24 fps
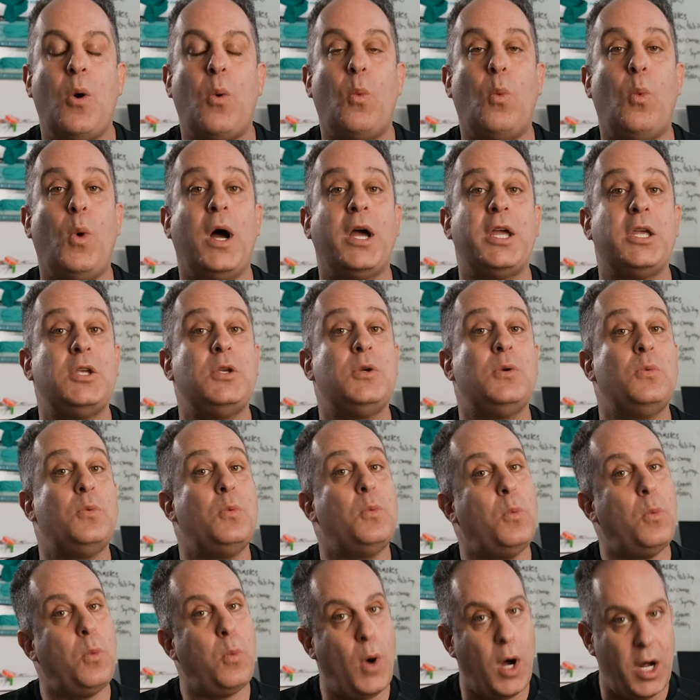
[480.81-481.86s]
what you
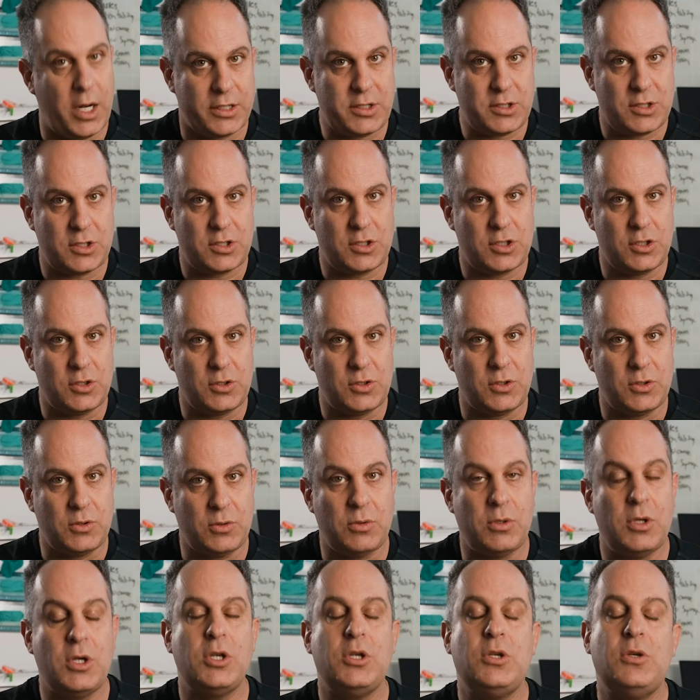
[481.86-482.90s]
want to do.
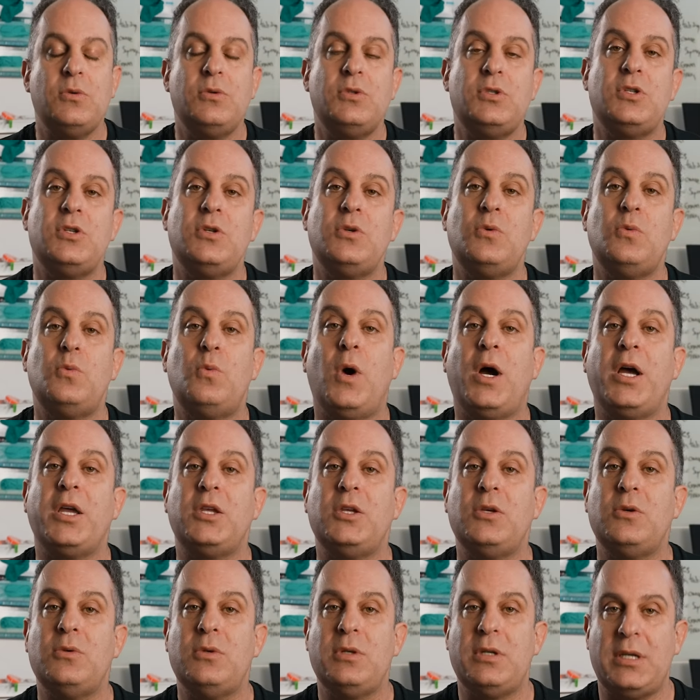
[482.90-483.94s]
You do what
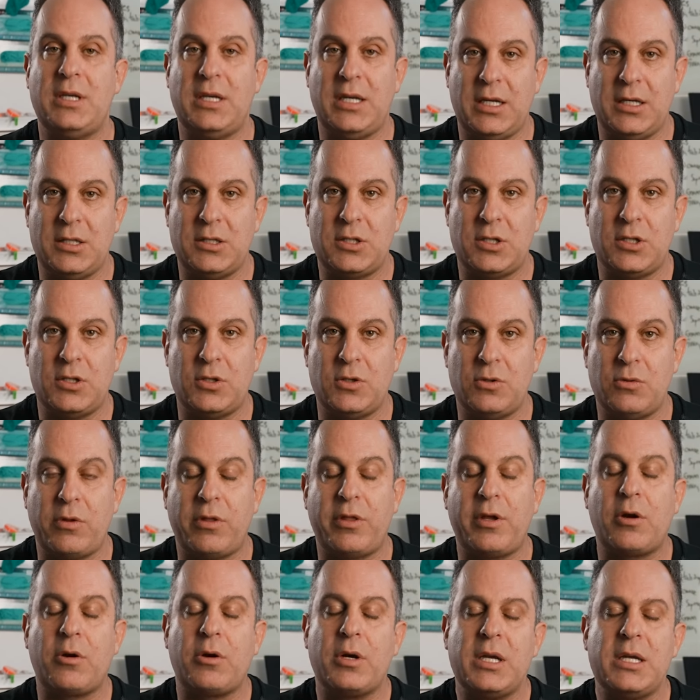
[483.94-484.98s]
you need to do.
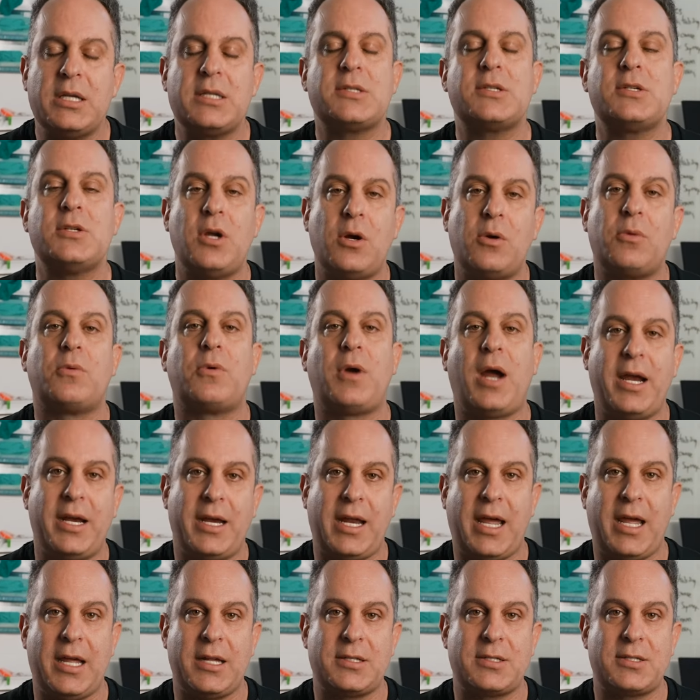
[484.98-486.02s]
There is no right
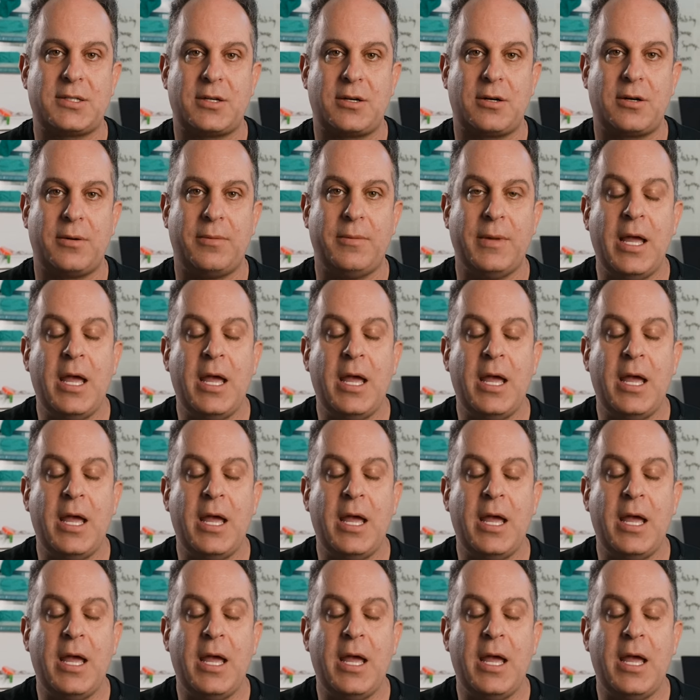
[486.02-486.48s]
answer.